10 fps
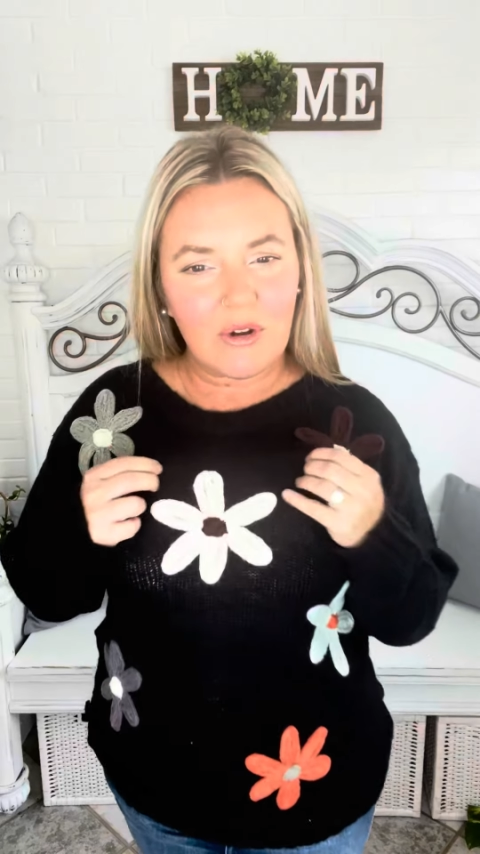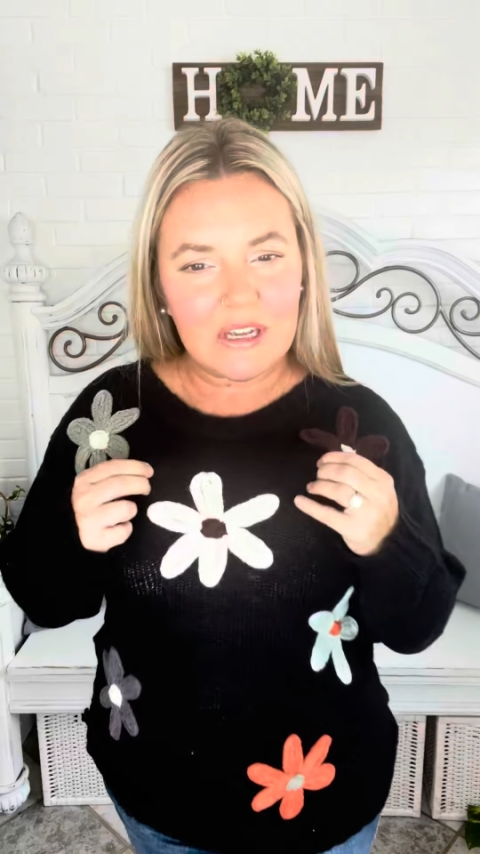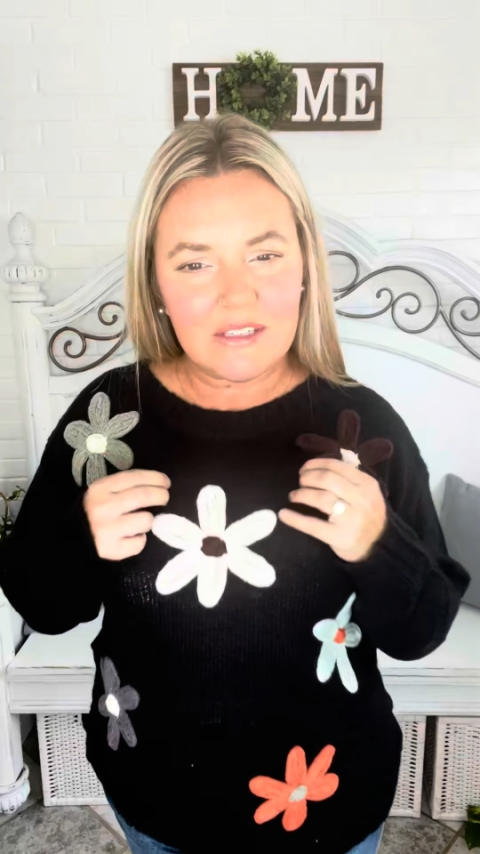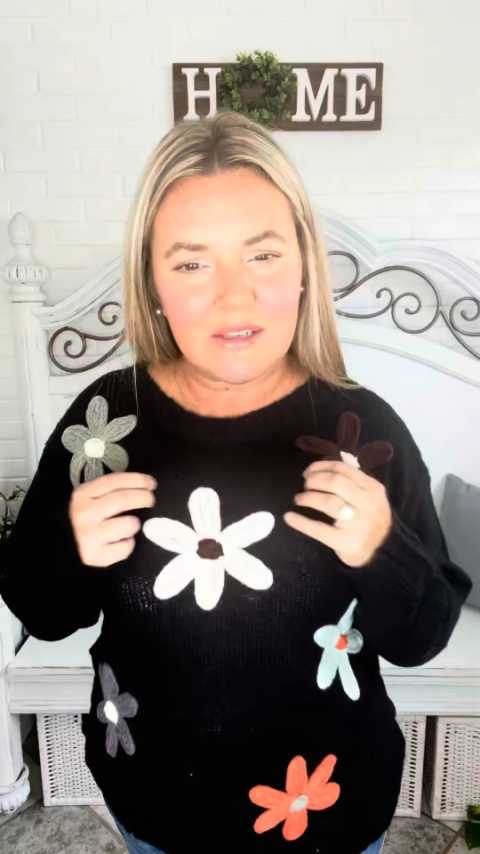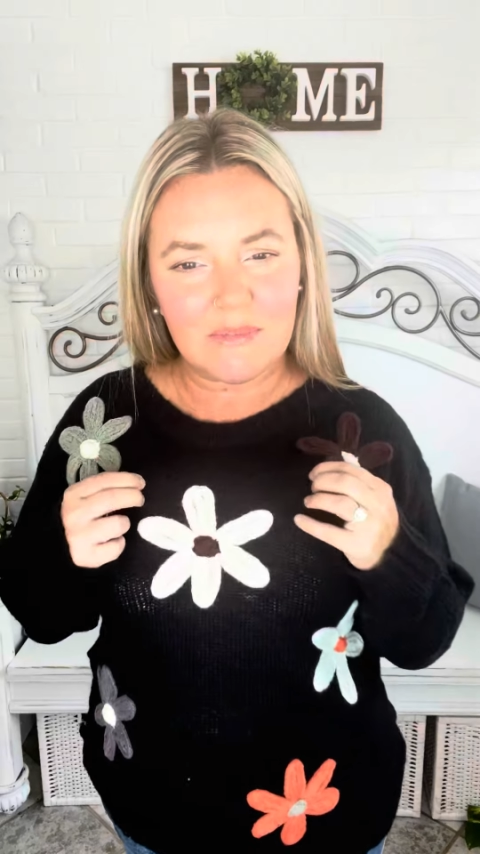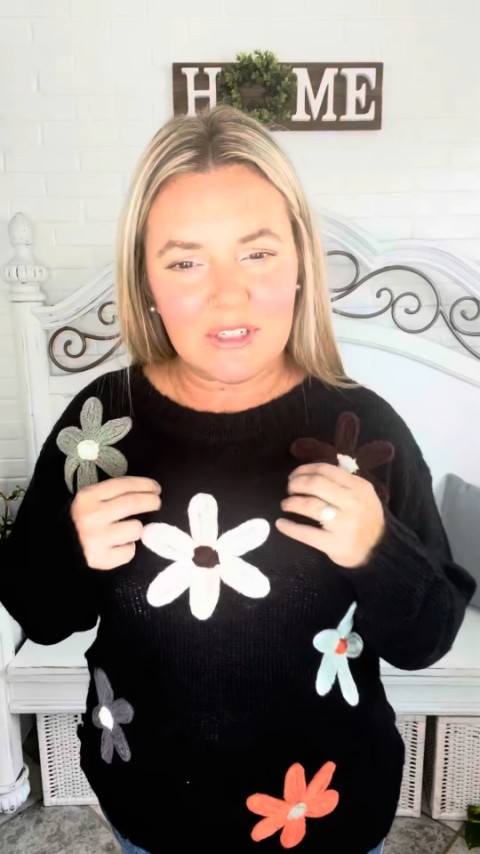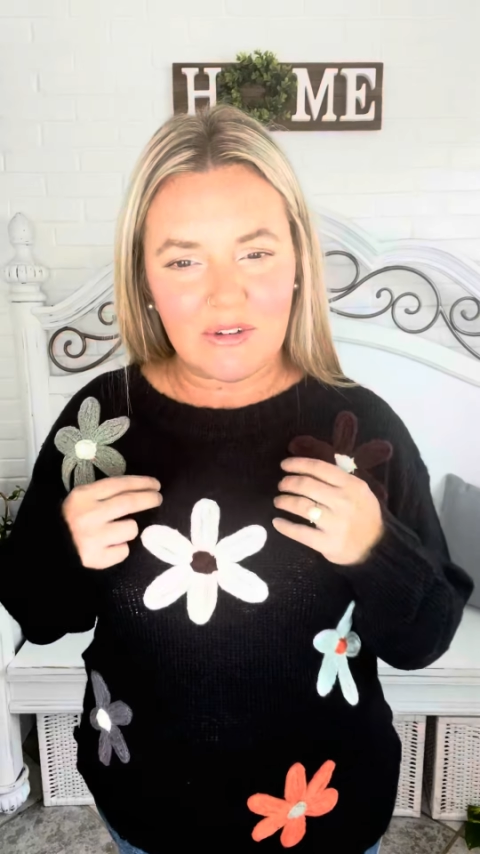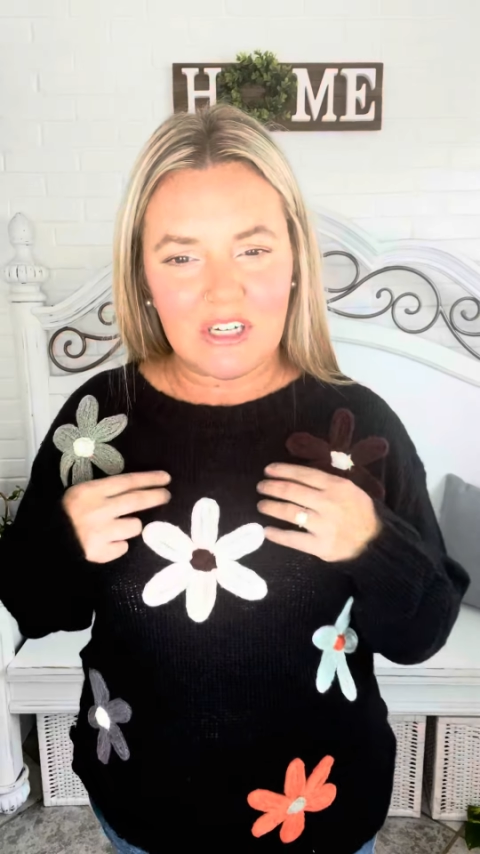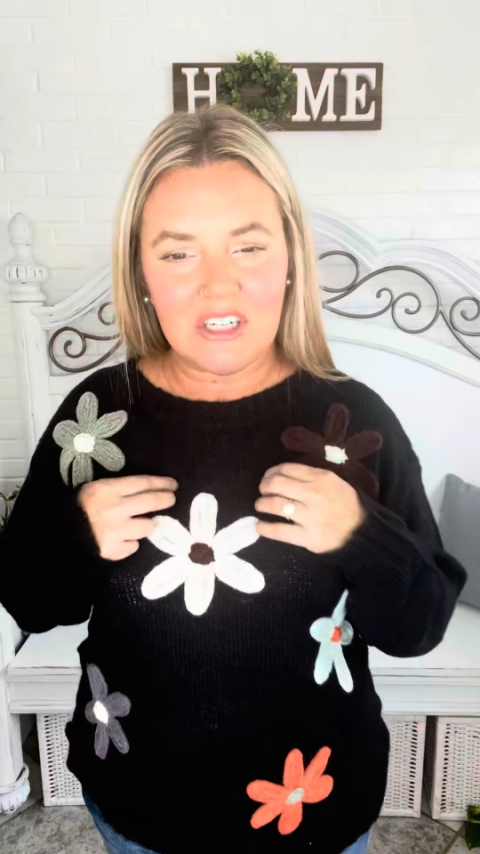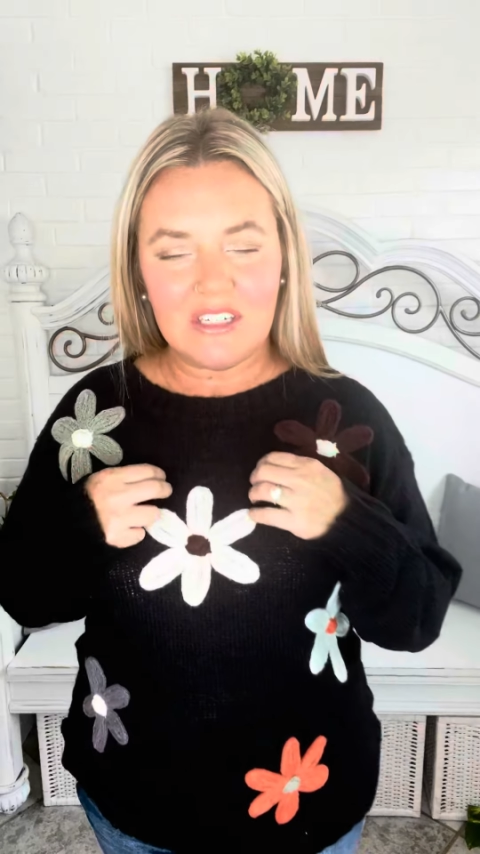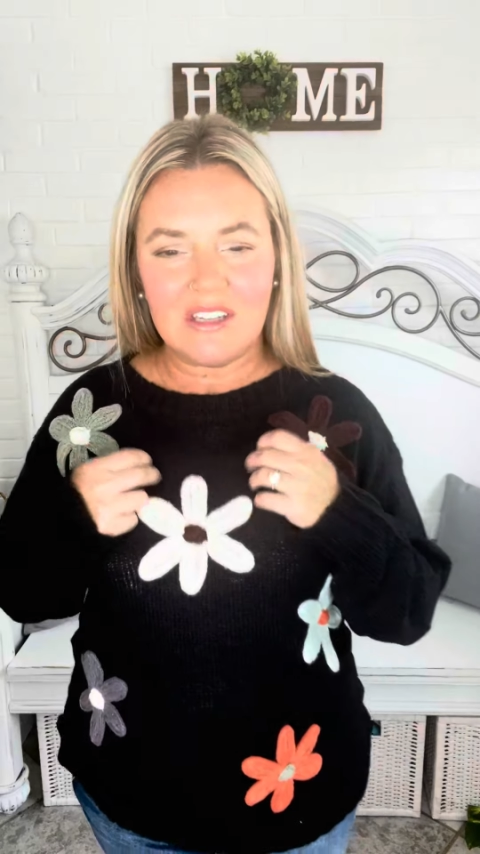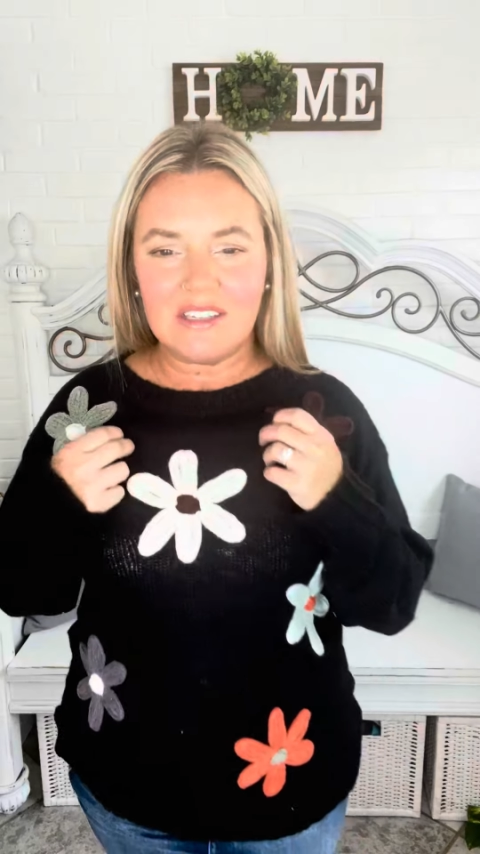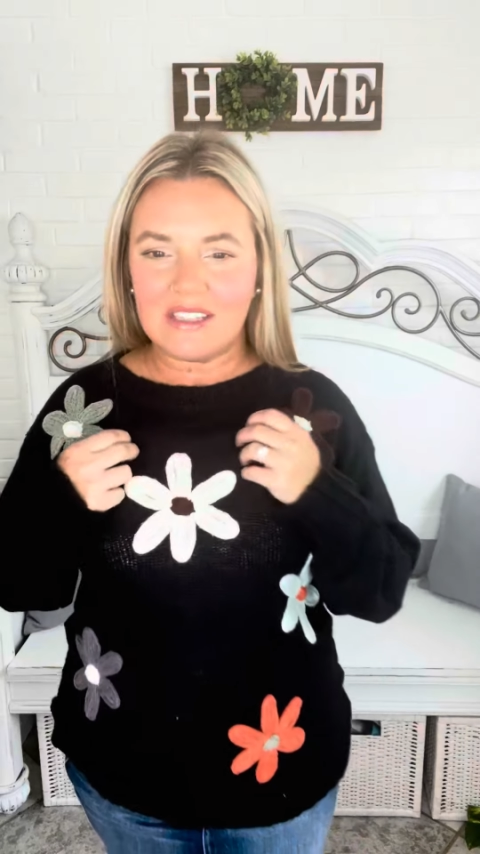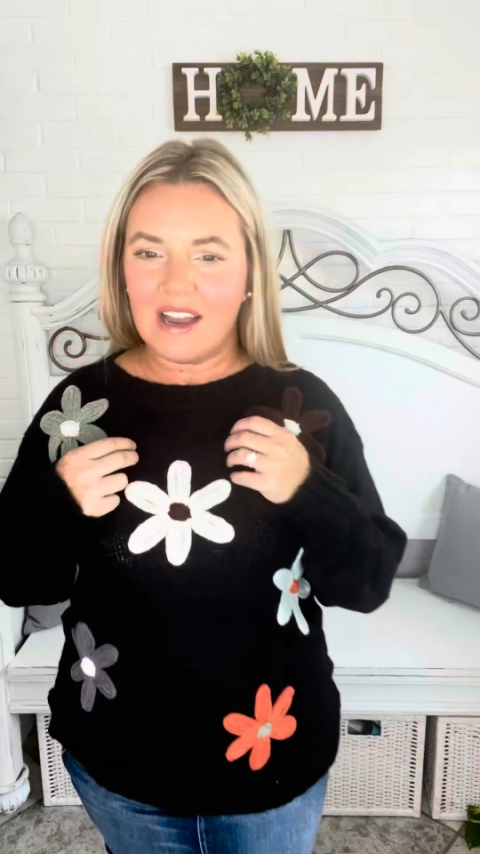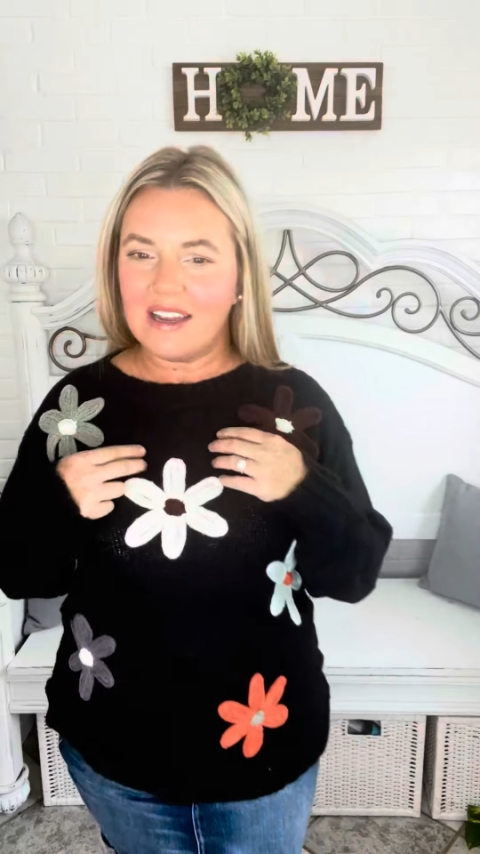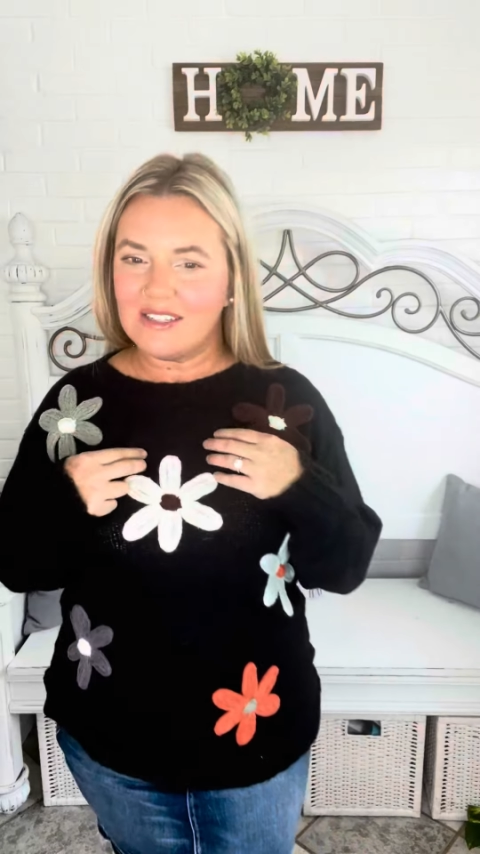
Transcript: is some stretch into this guy.